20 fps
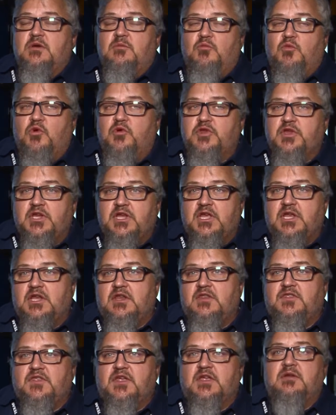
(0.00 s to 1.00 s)
more than
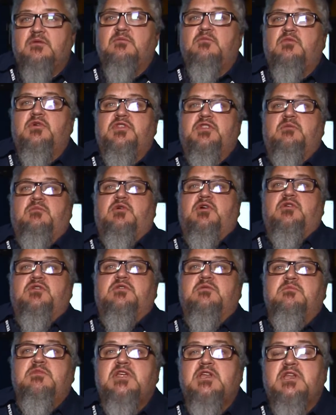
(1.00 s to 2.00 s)
anything, with the
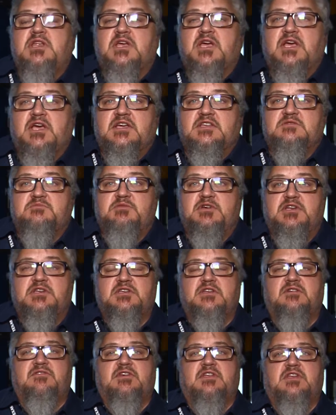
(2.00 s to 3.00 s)
multimedia
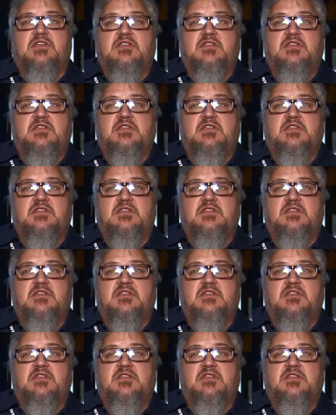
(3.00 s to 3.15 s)
aspect of it.